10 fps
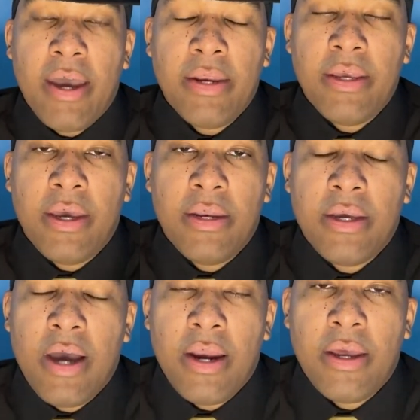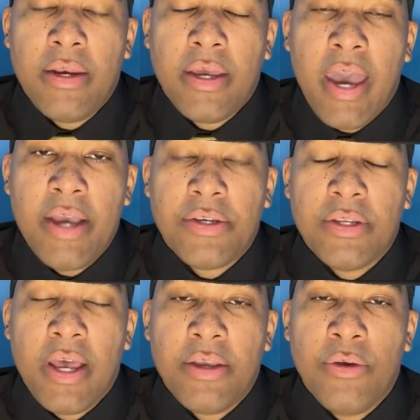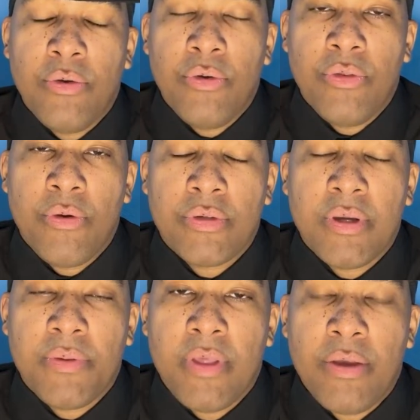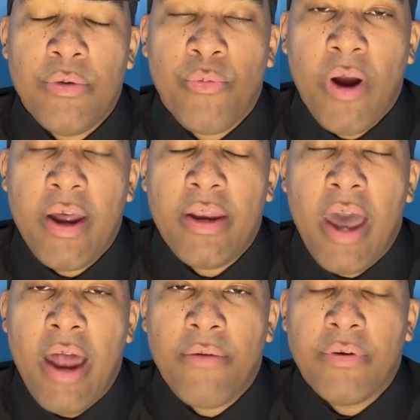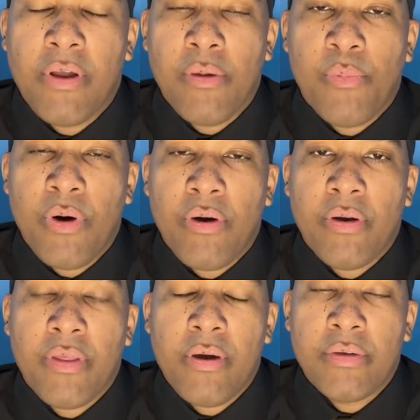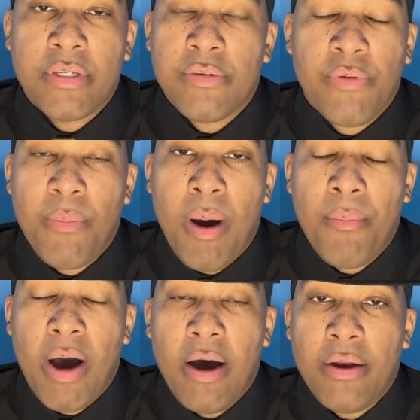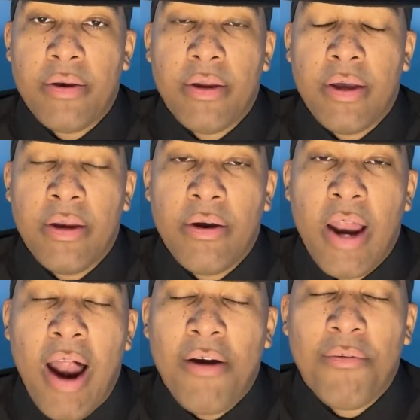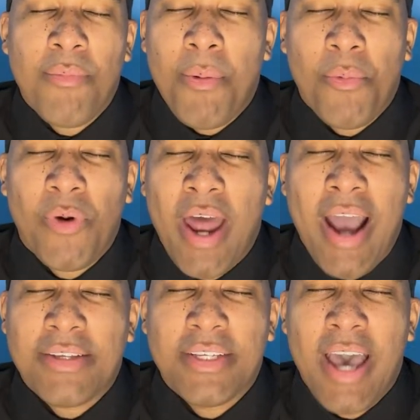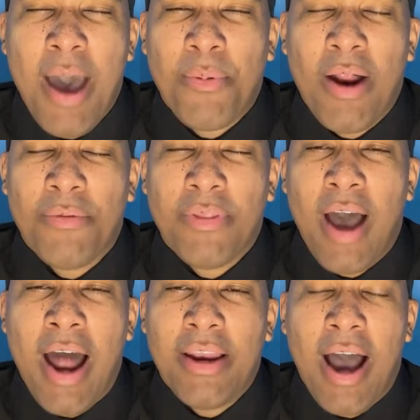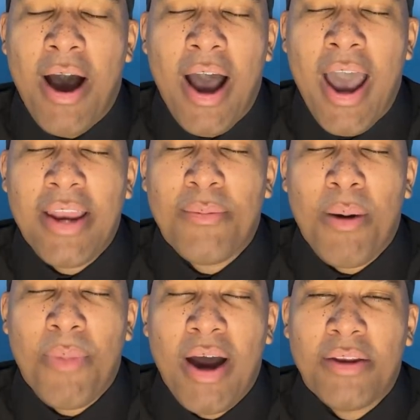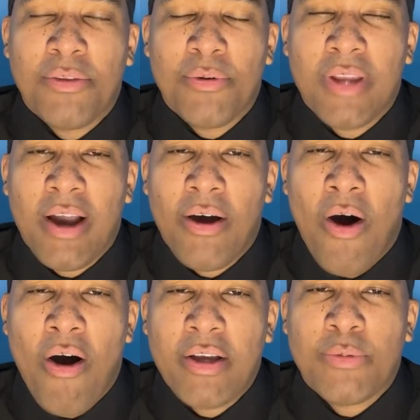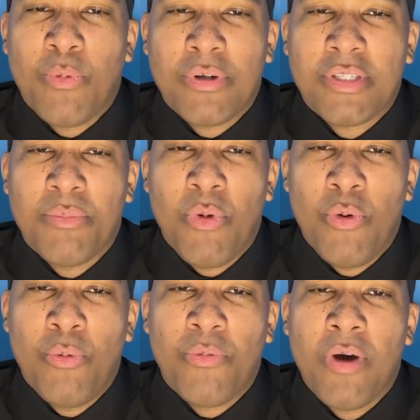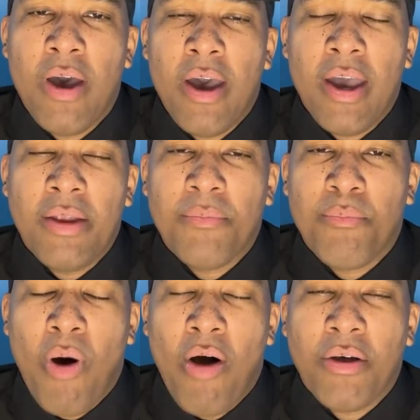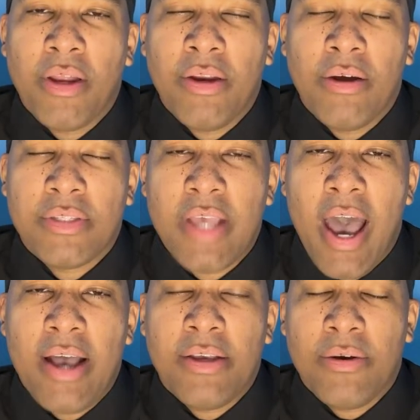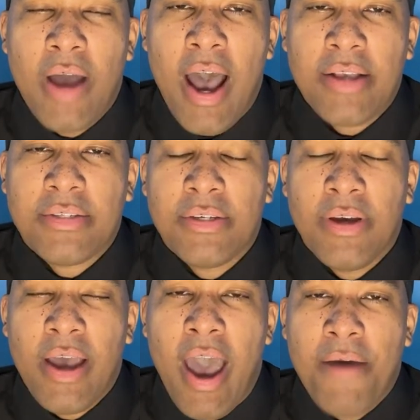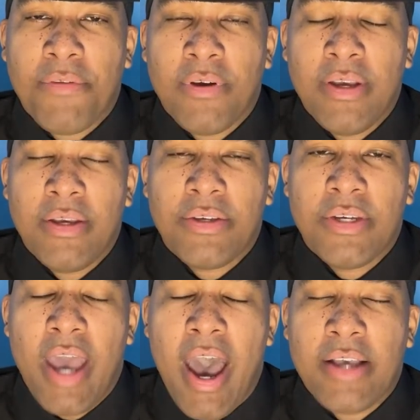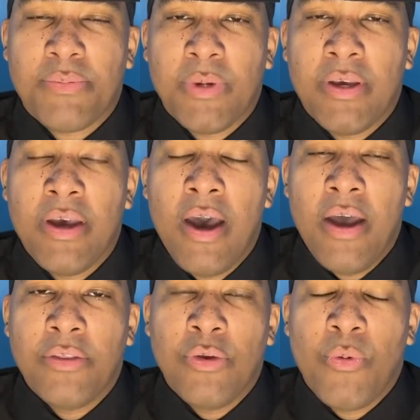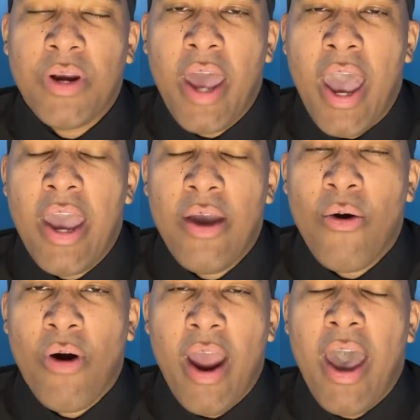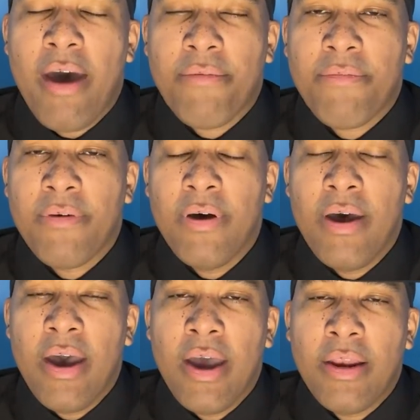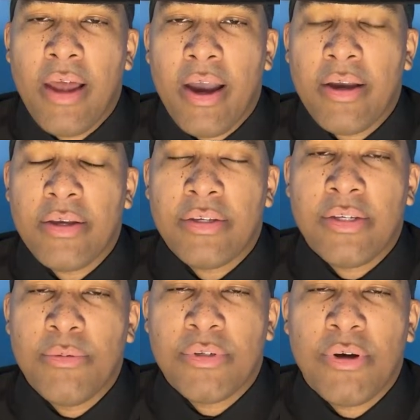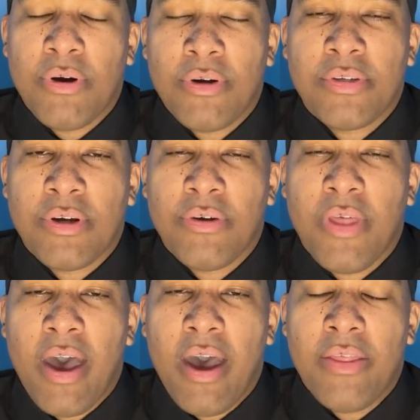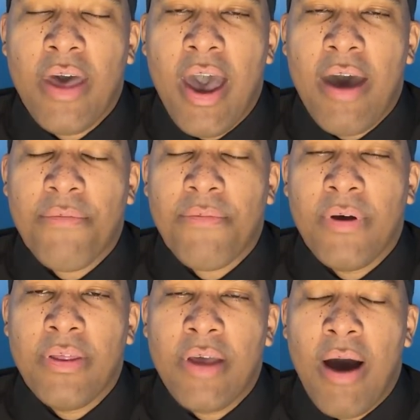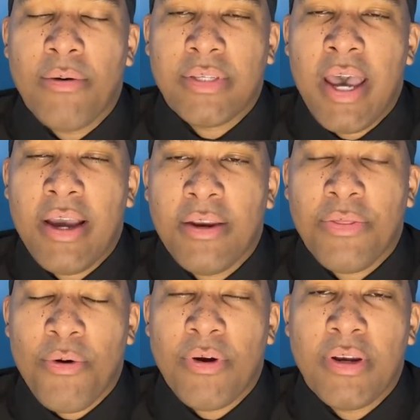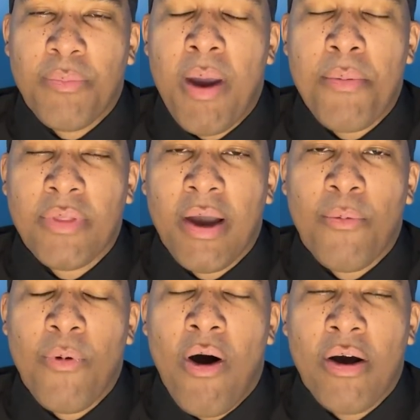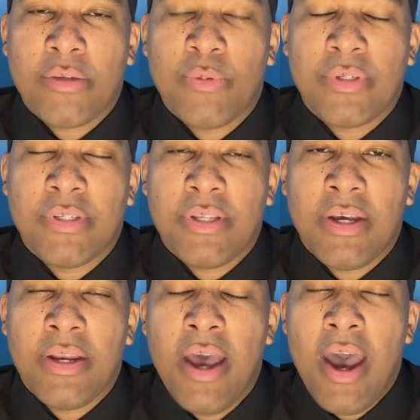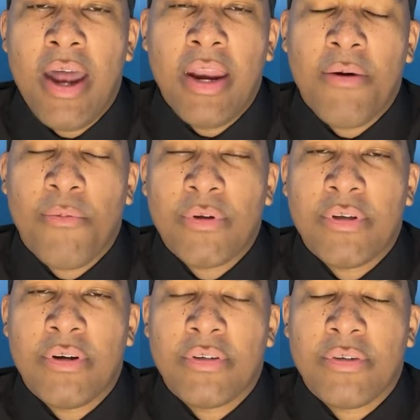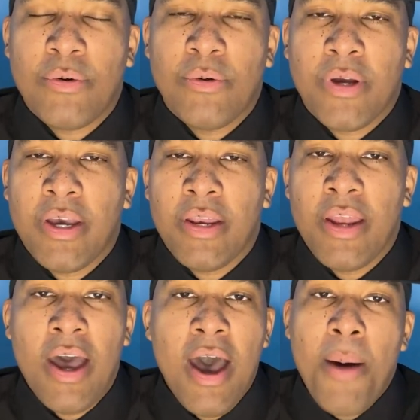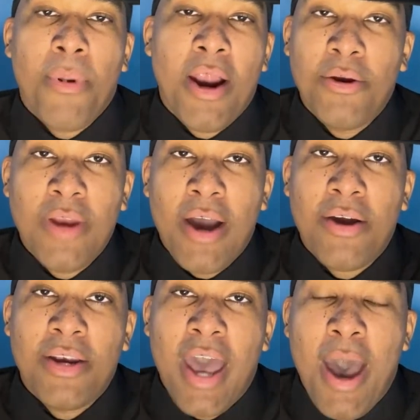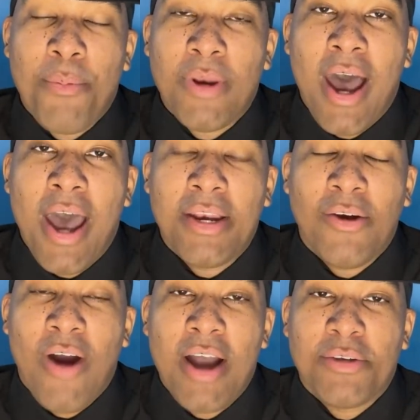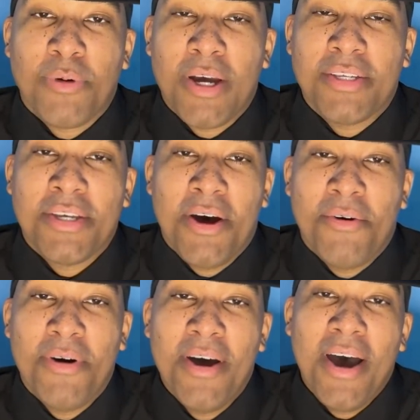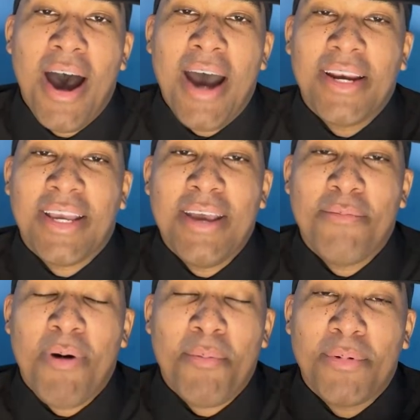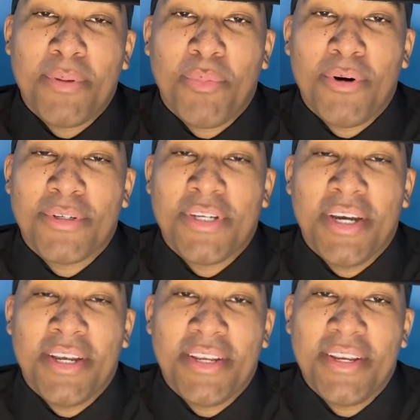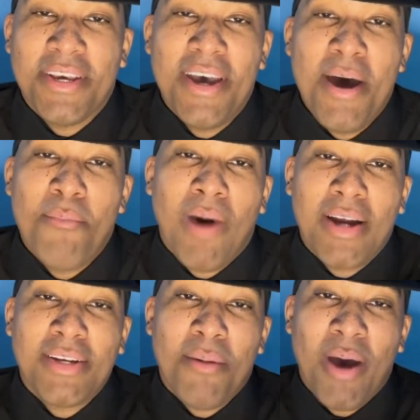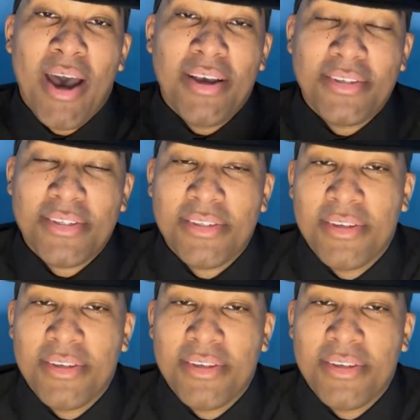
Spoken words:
Any kind of indication that you there was something that you read out of another book or anything. It was just from my mind. I don't even remember what actually happened. I had in my mind of doing like an August Wilson move and ball. After she asked me, do you want an A or F? And like she would circle the F, and I would take it and throw it in the paper like August Wilson did, and never return to school again. But I knew that couldn't happen. I had to graduate, so I had to keep up with the bullshit. My dumb ass.